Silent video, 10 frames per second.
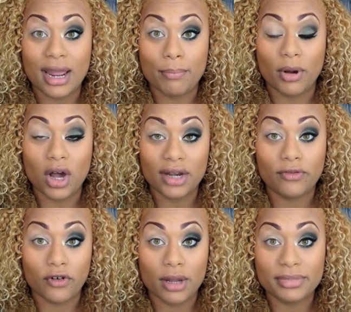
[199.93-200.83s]
I bought
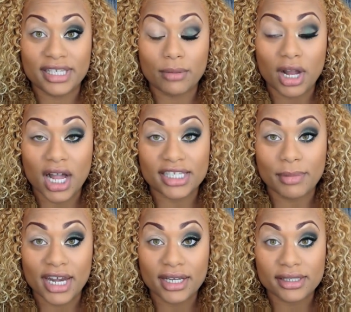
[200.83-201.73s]
from Sigma
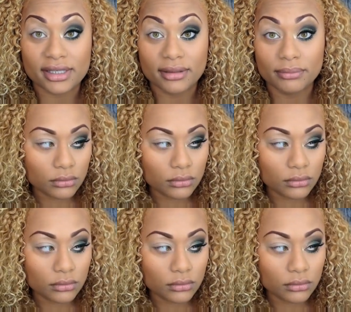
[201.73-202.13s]
Cosmetics.